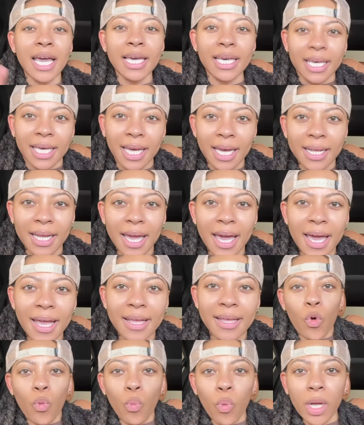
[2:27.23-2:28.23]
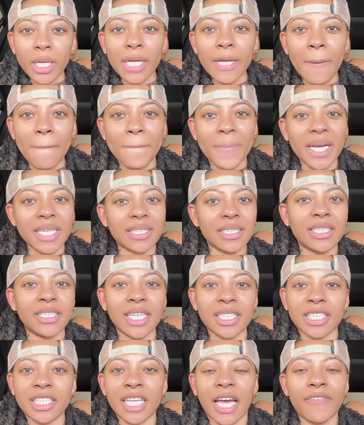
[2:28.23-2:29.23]
Get it? One of the best
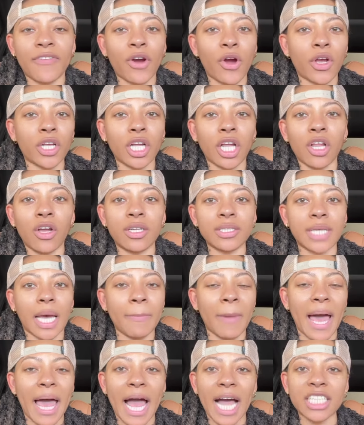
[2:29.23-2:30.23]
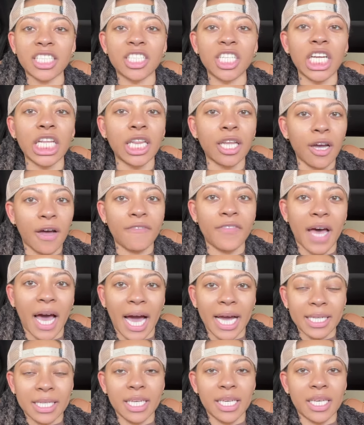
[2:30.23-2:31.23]
suggestions I've heard in a long time. I actually love the
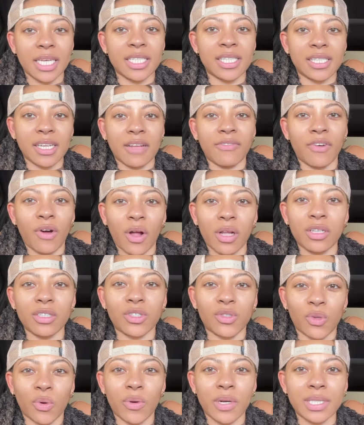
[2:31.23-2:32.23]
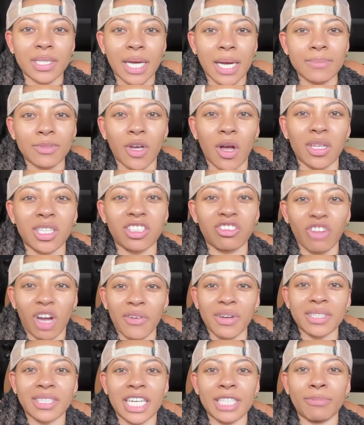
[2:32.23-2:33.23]
idea. Instead of calling it story times, call it
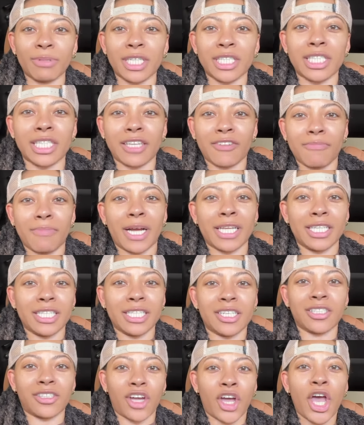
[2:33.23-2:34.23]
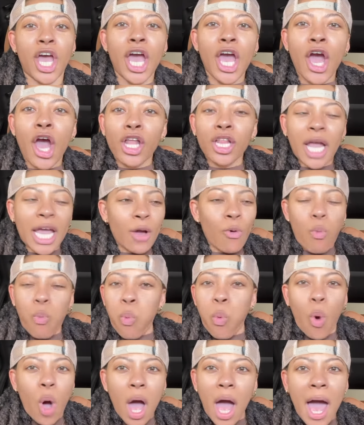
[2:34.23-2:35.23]
starry times because it's given by DJ Star. Like,
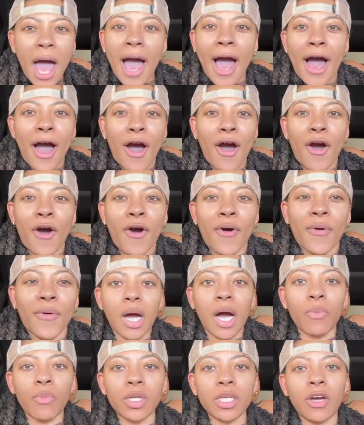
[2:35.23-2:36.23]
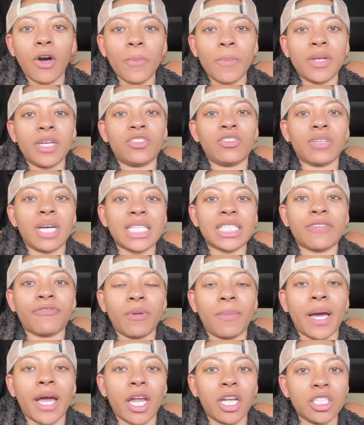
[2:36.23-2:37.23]
wow! I'm really hoping that you guys can
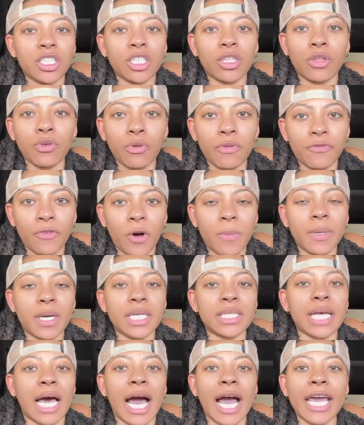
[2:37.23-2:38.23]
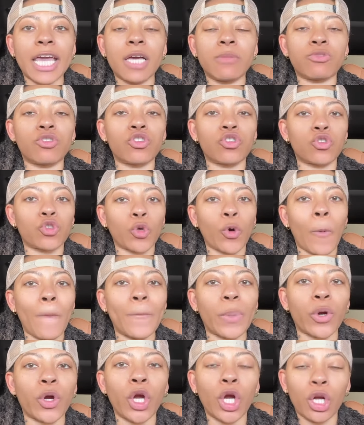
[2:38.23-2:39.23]
feel my energy through the phone because I am
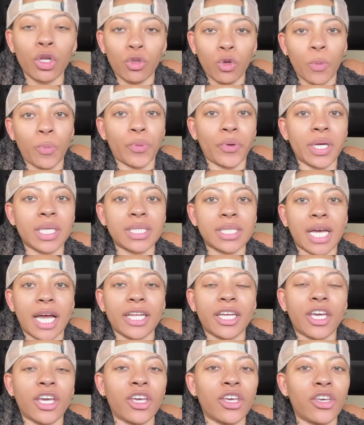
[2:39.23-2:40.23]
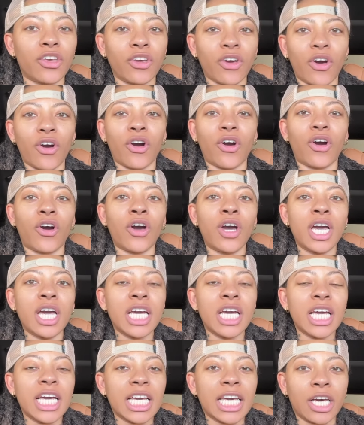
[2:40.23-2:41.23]
super duper excited. Y'all,
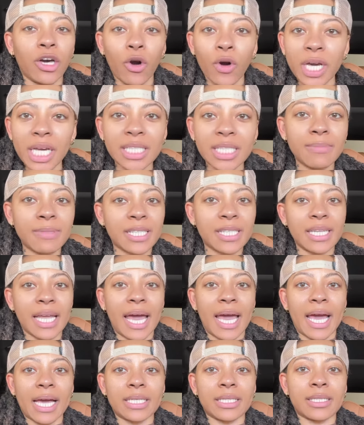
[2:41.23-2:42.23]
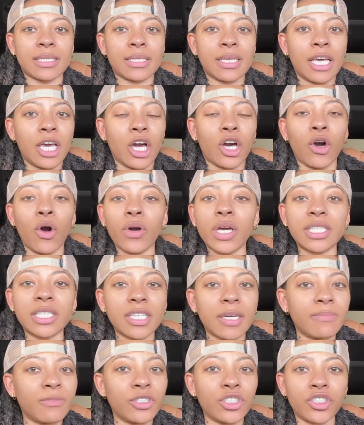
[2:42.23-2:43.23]
go get some snacks. Go get
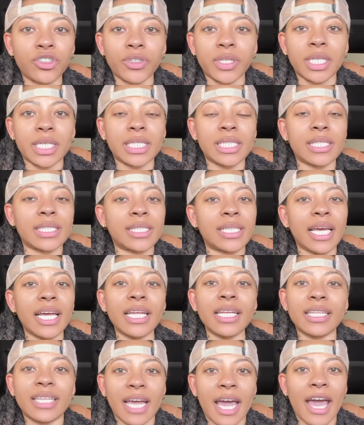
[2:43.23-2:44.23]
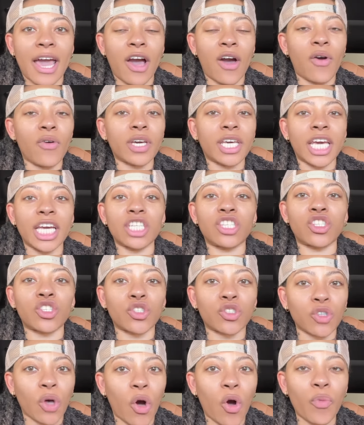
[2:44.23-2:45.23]
something to drink. Sit down. Get
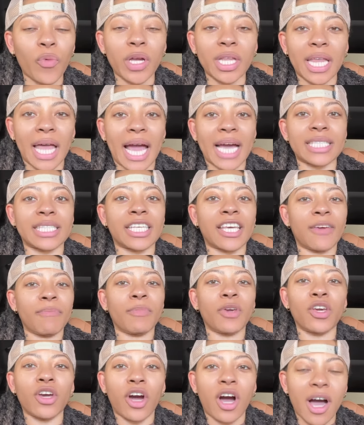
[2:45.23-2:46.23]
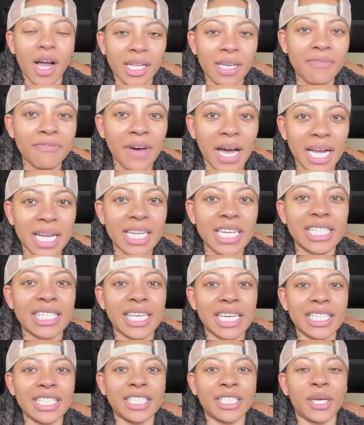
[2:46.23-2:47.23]
so relaxed. Give me your uninvited
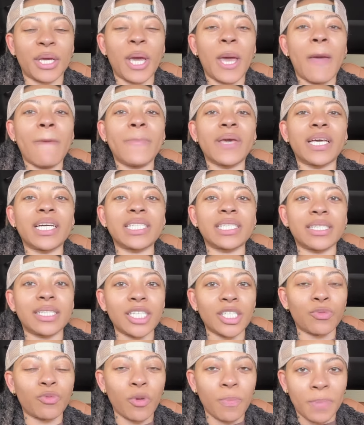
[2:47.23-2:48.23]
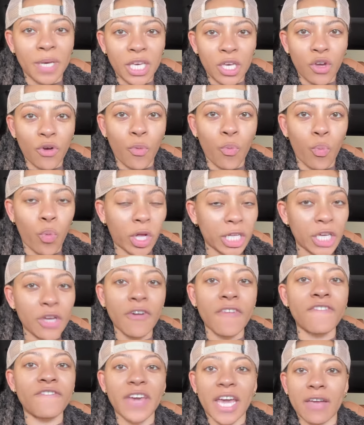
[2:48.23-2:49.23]
attention because this will be one of
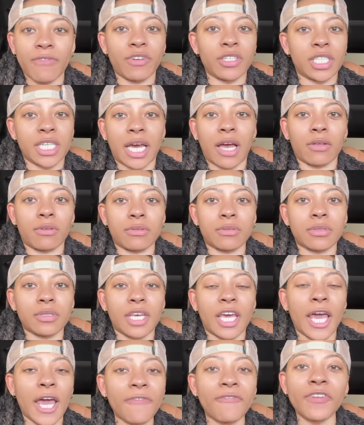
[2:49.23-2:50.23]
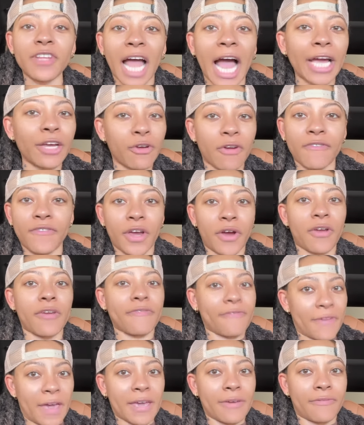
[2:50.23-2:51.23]
your favorite channels. If not your very
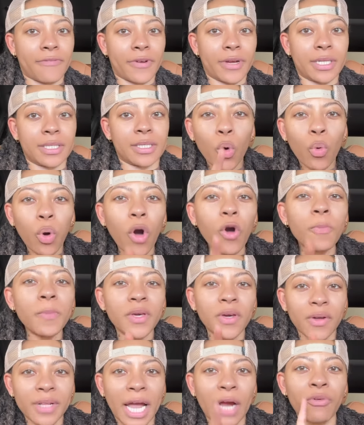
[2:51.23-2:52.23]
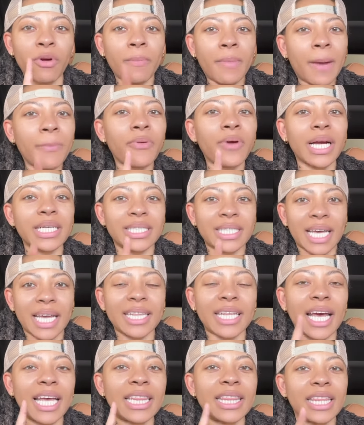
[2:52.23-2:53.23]
favorite. Quote me on that. Remember I said
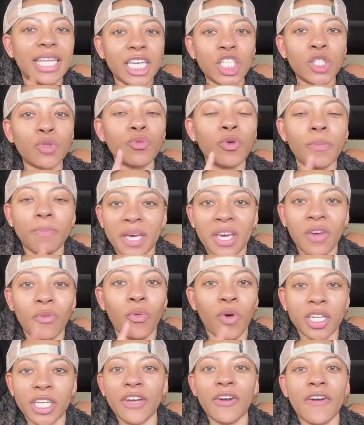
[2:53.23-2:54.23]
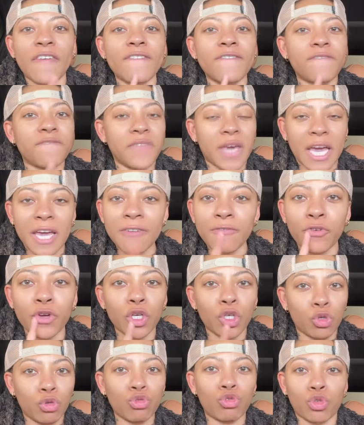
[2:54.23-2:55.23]
that. This will be one of your
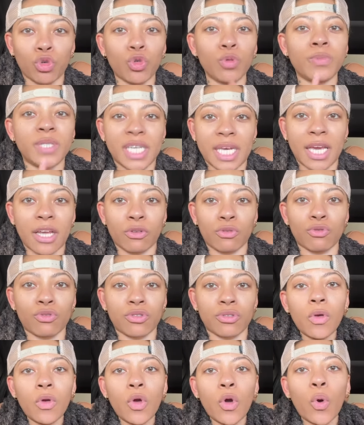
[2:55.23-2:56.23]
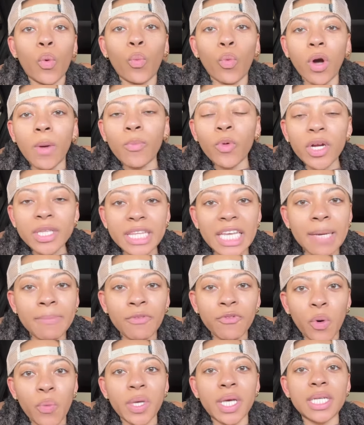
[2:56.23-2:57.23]
favorite YouTube channels. One more thing
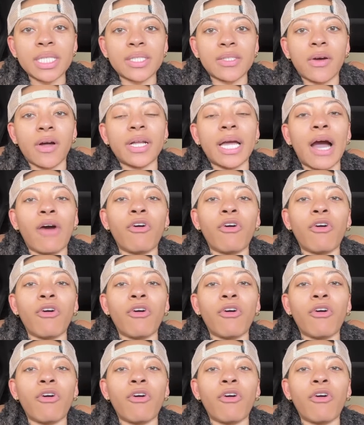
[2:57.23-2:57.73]
before we get started.